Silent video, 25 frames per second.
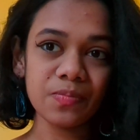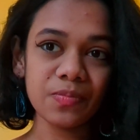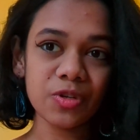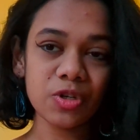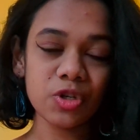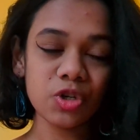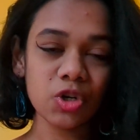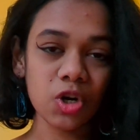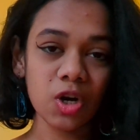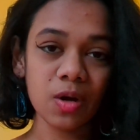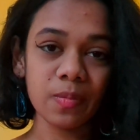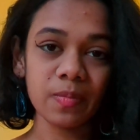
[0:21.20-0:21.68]

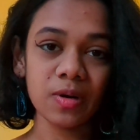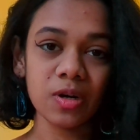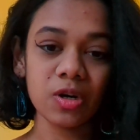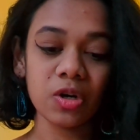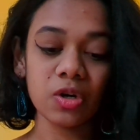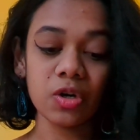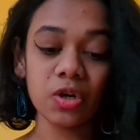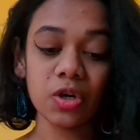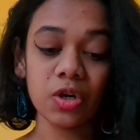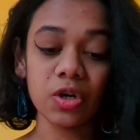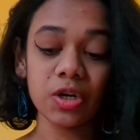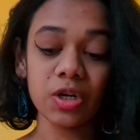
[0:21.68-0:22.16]

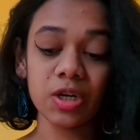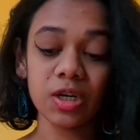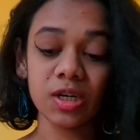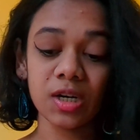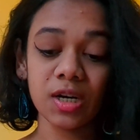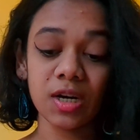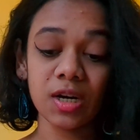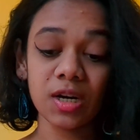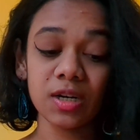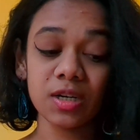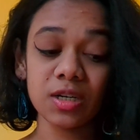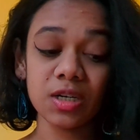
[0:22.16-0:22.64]
trauma or
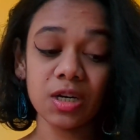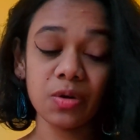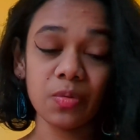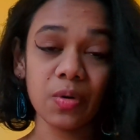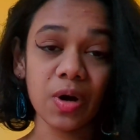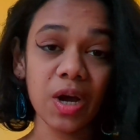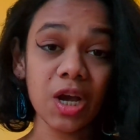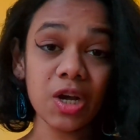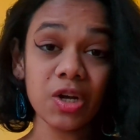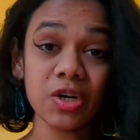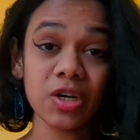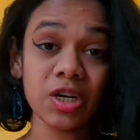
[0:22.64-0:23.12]
a
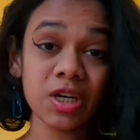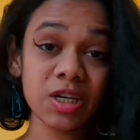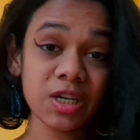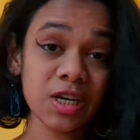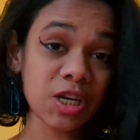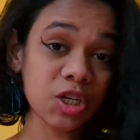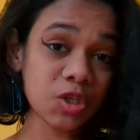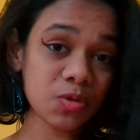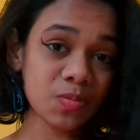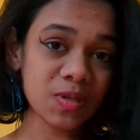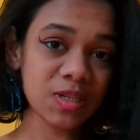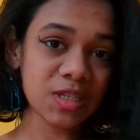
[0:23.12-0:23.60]
rewire
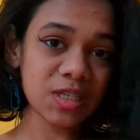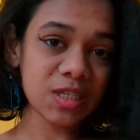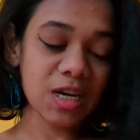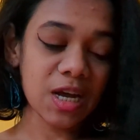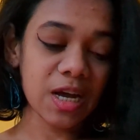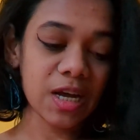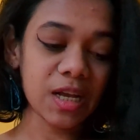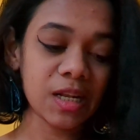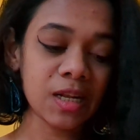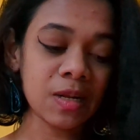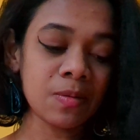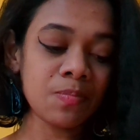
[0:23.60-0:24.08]
attachment
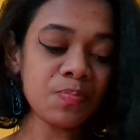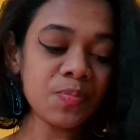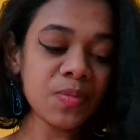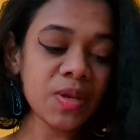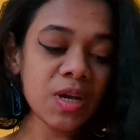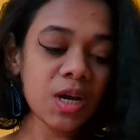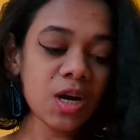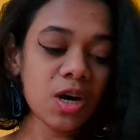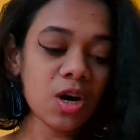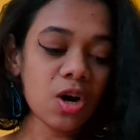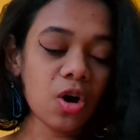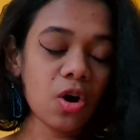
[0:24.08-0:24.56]
style.
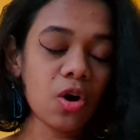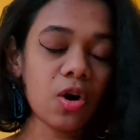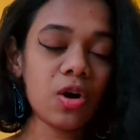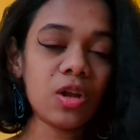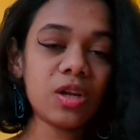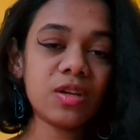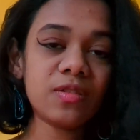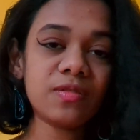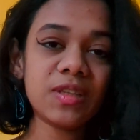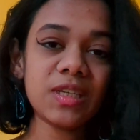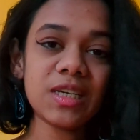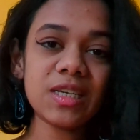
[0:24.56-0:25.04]

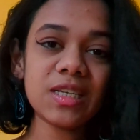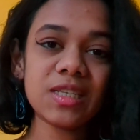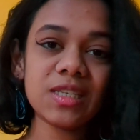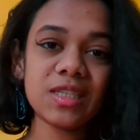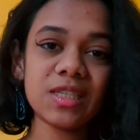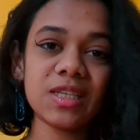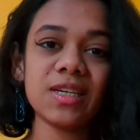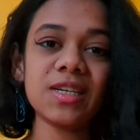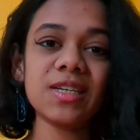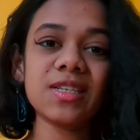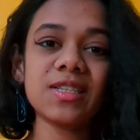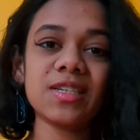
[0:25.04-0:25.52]
All of these
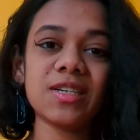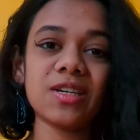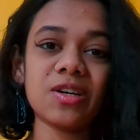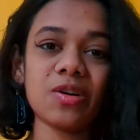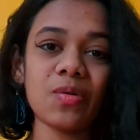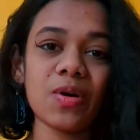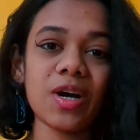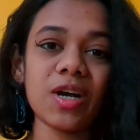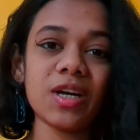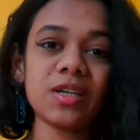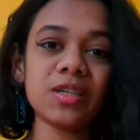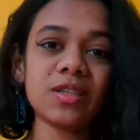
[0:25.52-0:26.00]
things
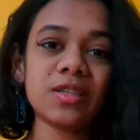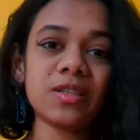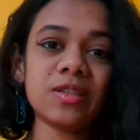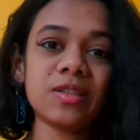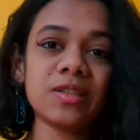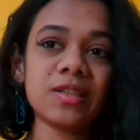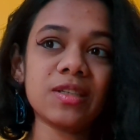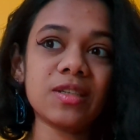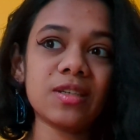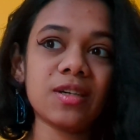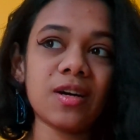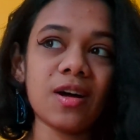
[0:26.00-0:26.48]
require
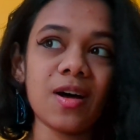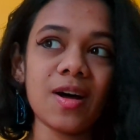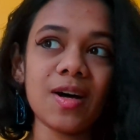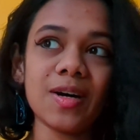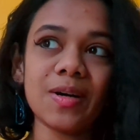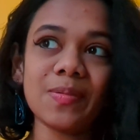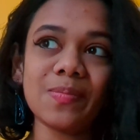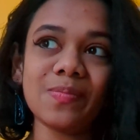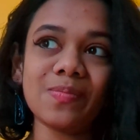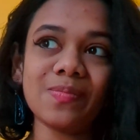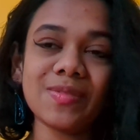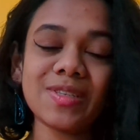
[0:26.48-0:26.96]

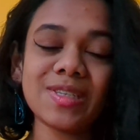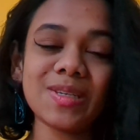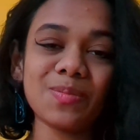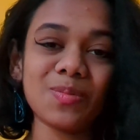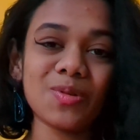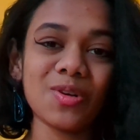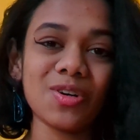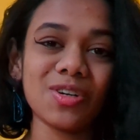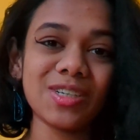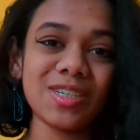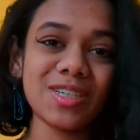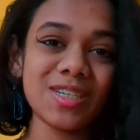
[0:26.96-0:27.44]

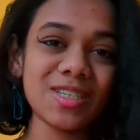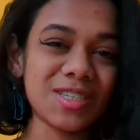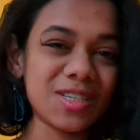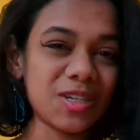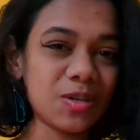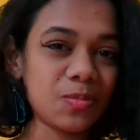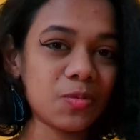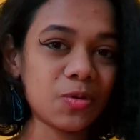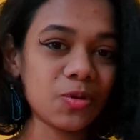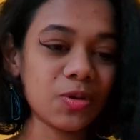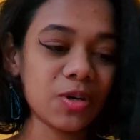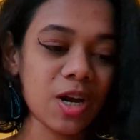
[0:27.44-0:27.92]
subconscious
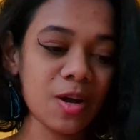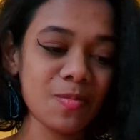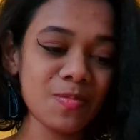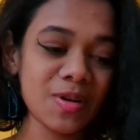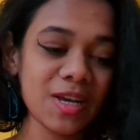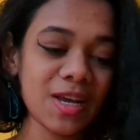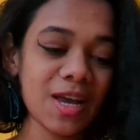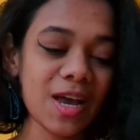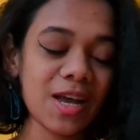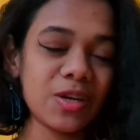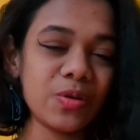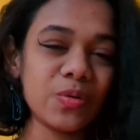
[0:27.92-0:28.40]

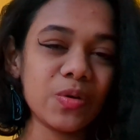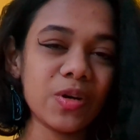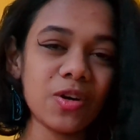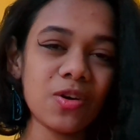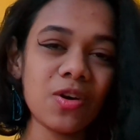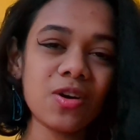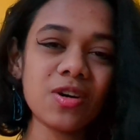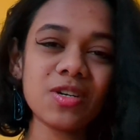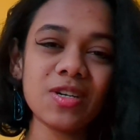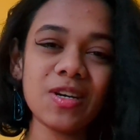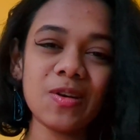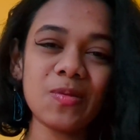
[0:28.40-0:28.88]
reprogramming, and you
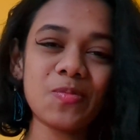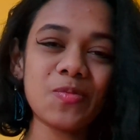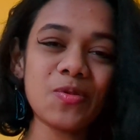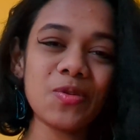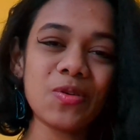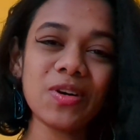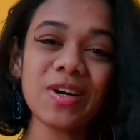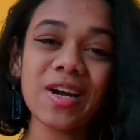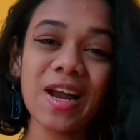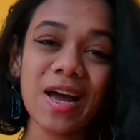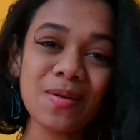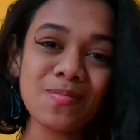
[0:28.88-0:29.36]
cannot
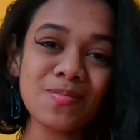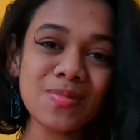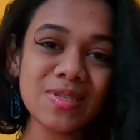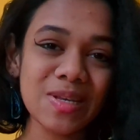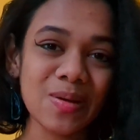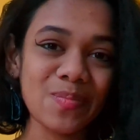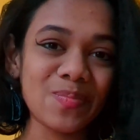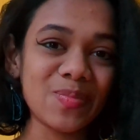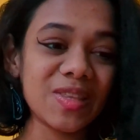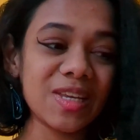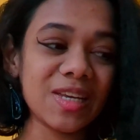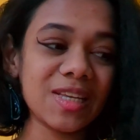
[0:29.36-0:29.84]
reprogram
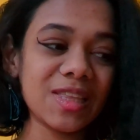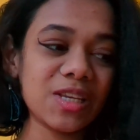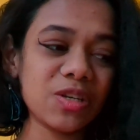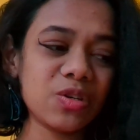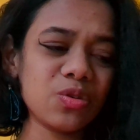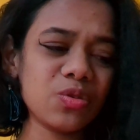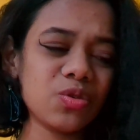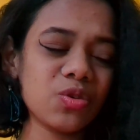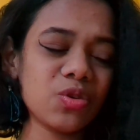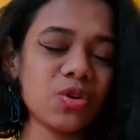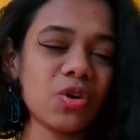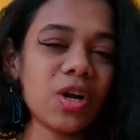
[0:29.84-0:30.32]
something that
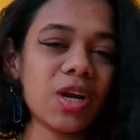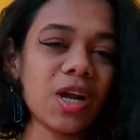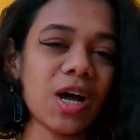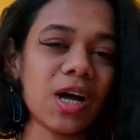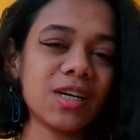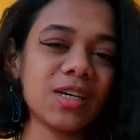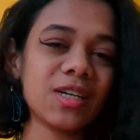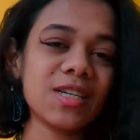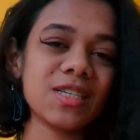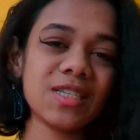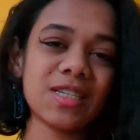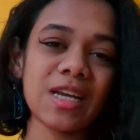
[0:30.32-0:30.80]
you do not
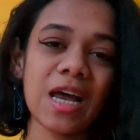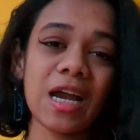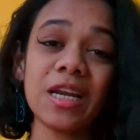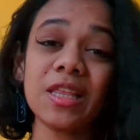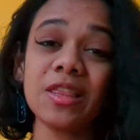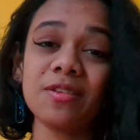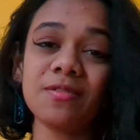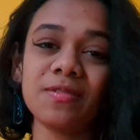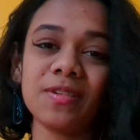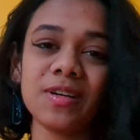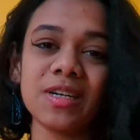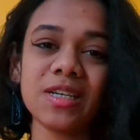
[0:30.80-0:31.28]
understand in
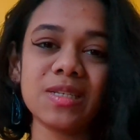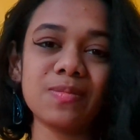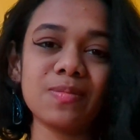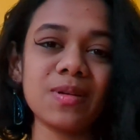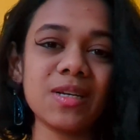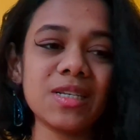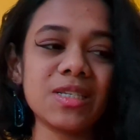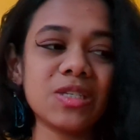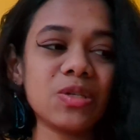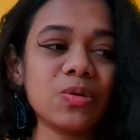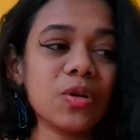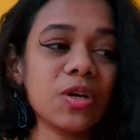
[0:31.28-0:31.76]
the first
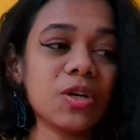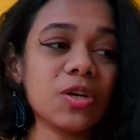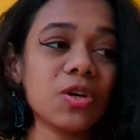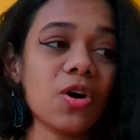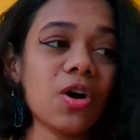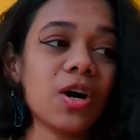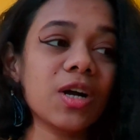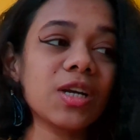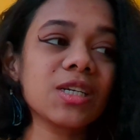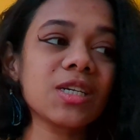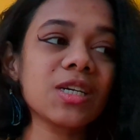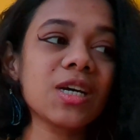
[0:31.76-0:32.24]
place. You
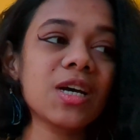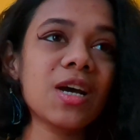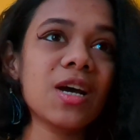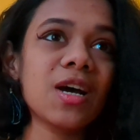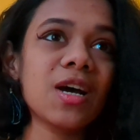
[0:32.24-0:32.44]
cannot